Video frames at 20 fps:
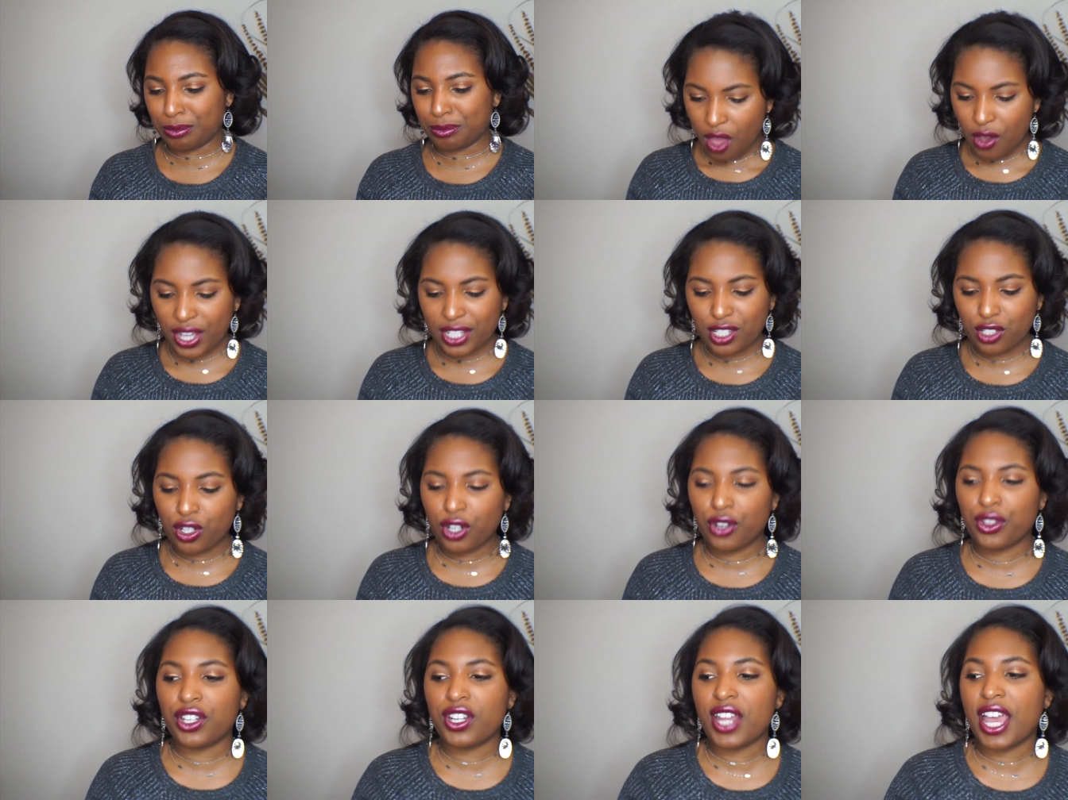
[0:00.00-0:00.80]
Okay, so
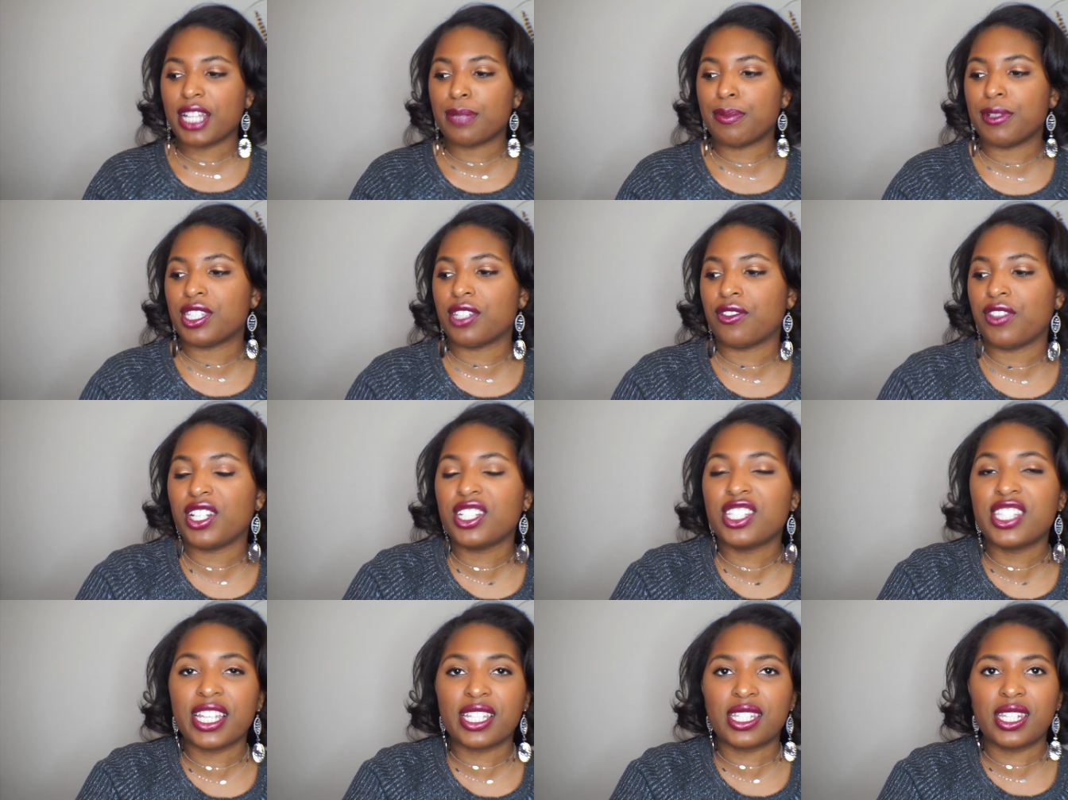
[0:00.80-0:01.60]
no, they're not expensive. They're
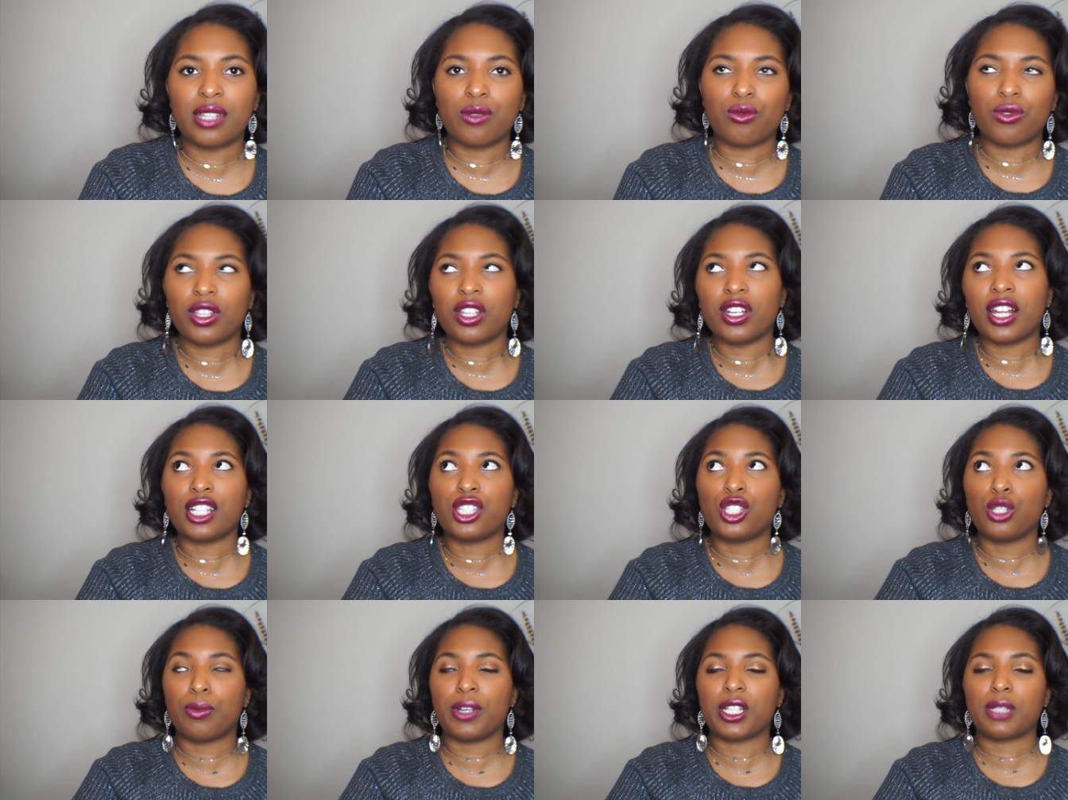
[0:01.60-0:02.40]
sixteen, well, they're not
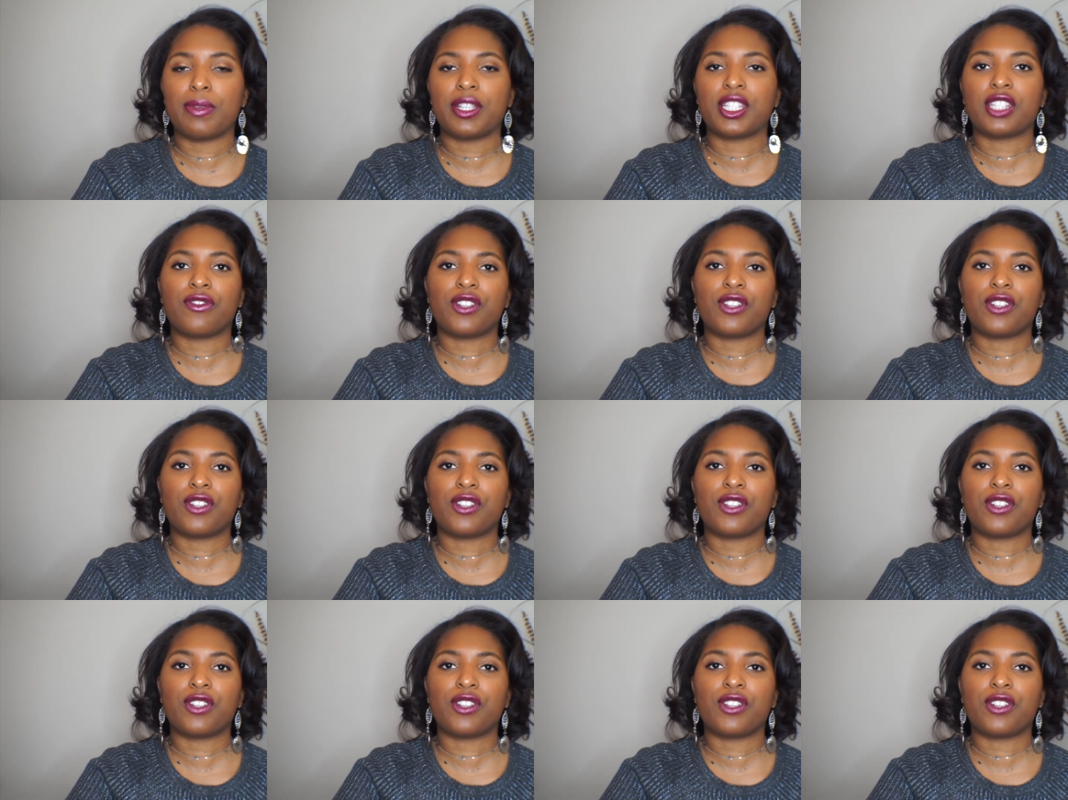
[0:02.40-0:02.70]
super expensive.